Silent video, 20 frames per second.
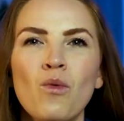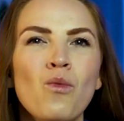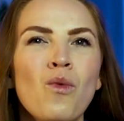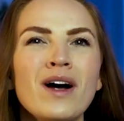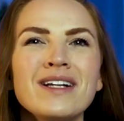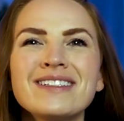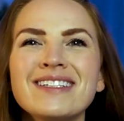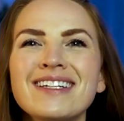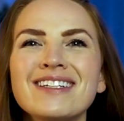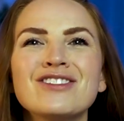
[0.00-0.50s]

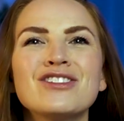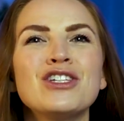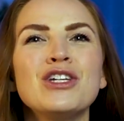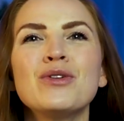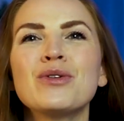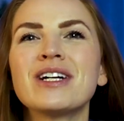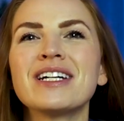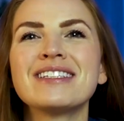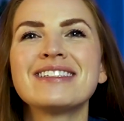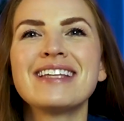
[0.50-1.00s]
What does
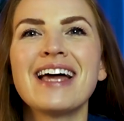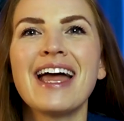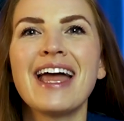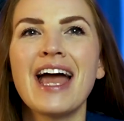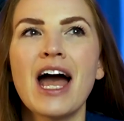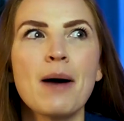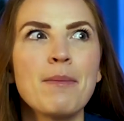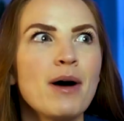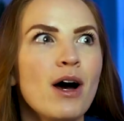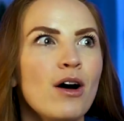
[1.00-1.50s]
YUKA
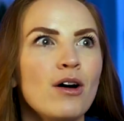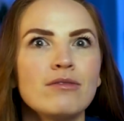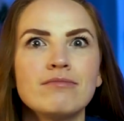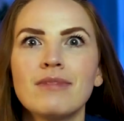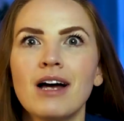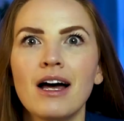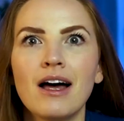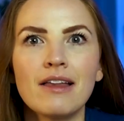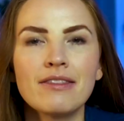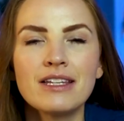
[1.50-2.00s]
say about
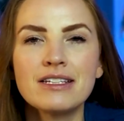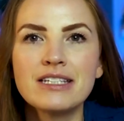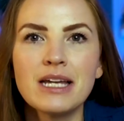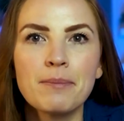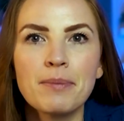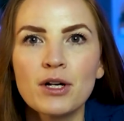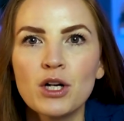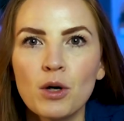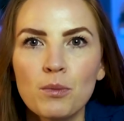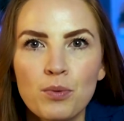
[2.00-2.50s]
the
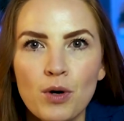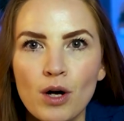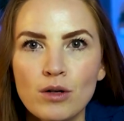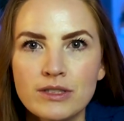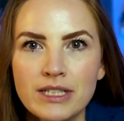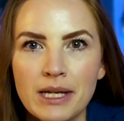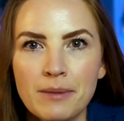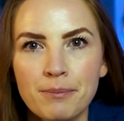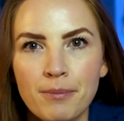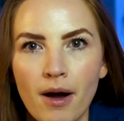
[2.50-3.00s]
typical
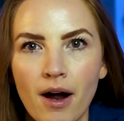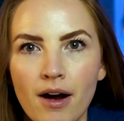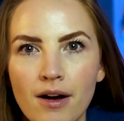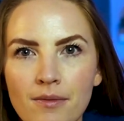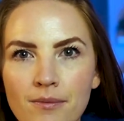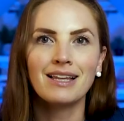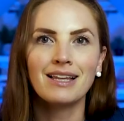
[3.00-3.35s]
protein bar?